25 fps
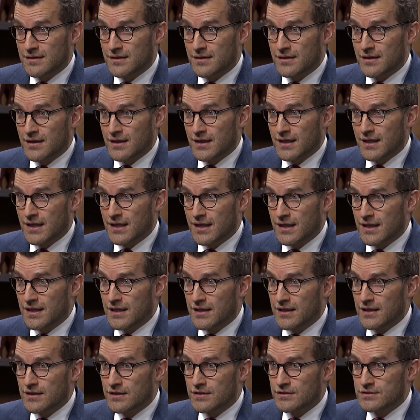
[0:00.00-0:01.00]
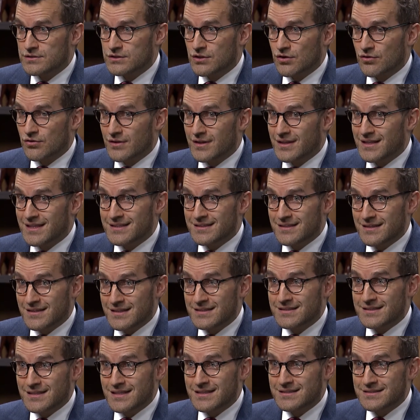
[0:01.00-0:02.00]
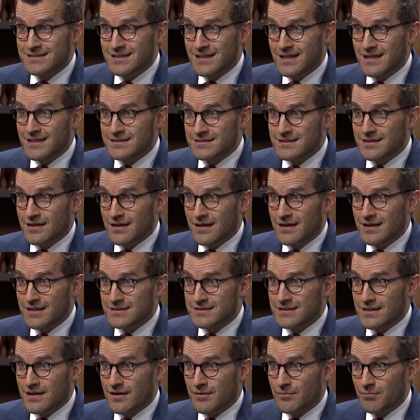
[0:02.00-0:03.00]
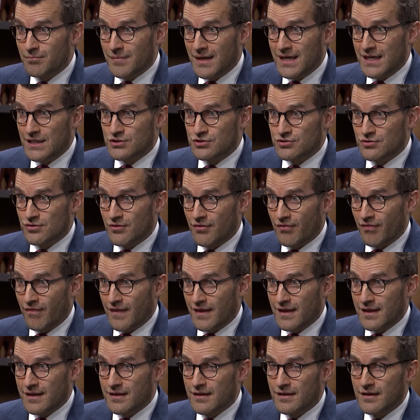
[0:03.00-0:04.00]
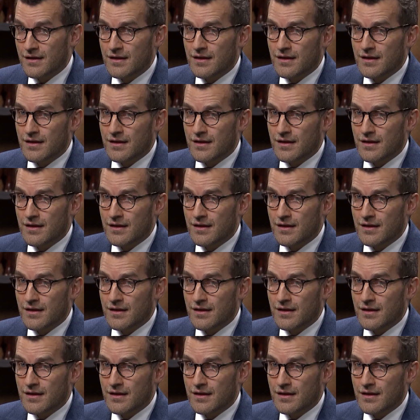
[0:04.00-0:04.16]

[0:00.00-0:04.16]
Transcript: Mm. Uh, so the, it's, it's, a, it's a major thing.